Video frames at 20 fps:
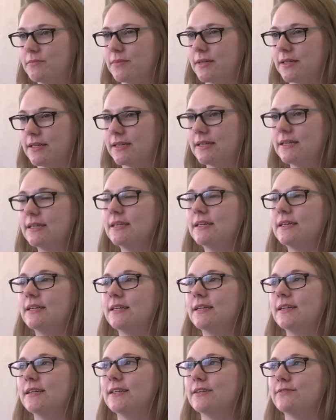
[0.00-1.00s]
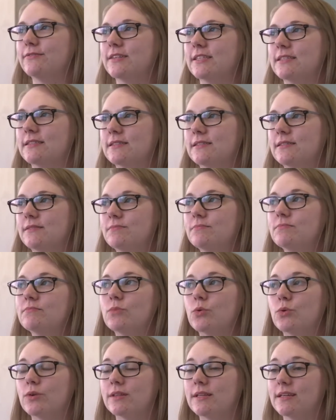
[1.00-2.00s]
but if it's
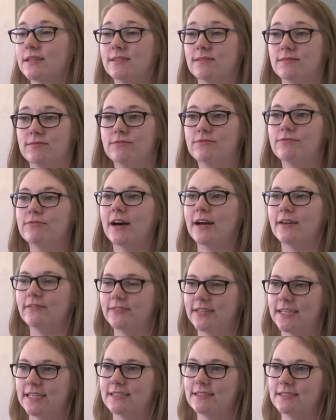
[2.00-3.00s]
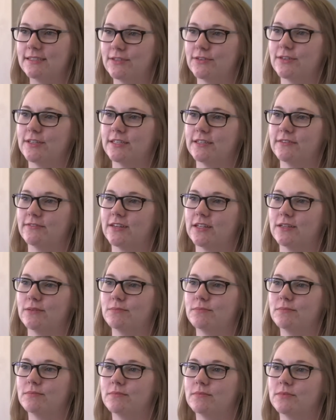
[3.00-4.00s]
more than five days, you can
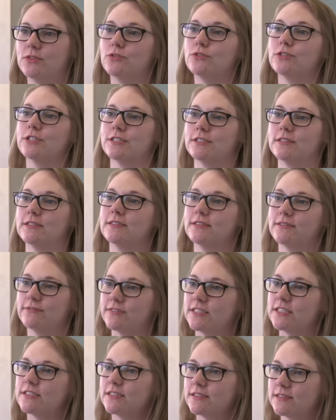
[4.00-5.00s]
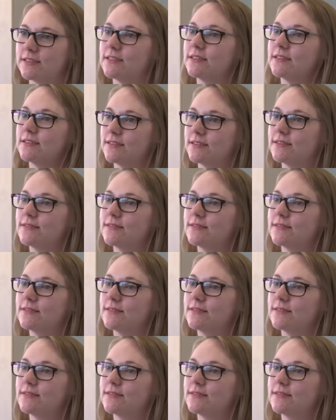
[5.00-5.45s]
develop nutritional deficiencies.